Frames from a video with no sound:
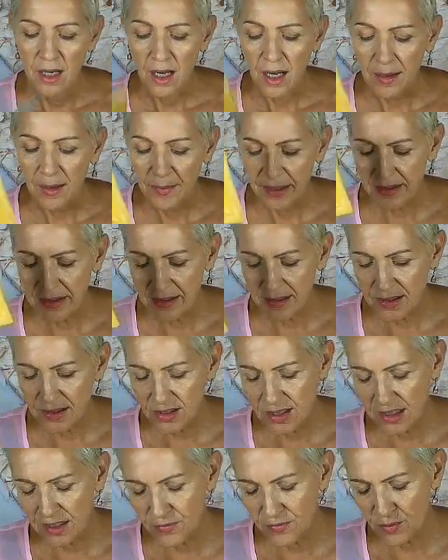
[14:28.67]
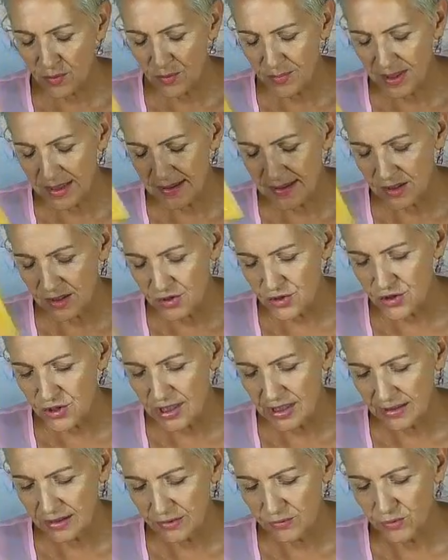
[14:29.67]
I'm going to give you a message that's
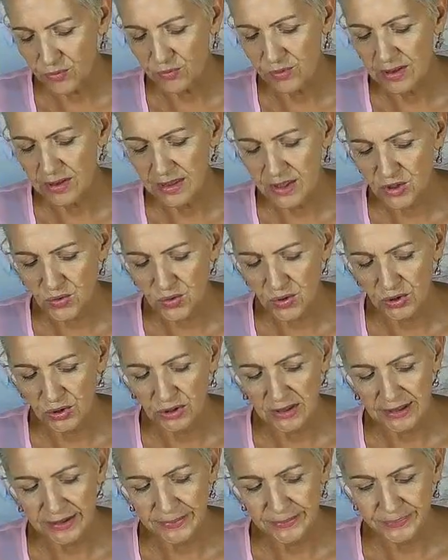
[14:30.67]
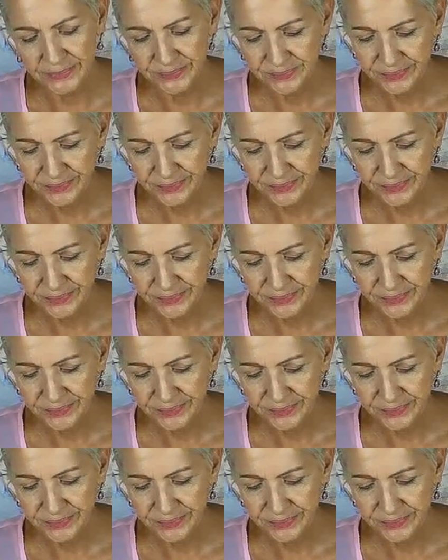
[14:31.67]
channeling through really strongly.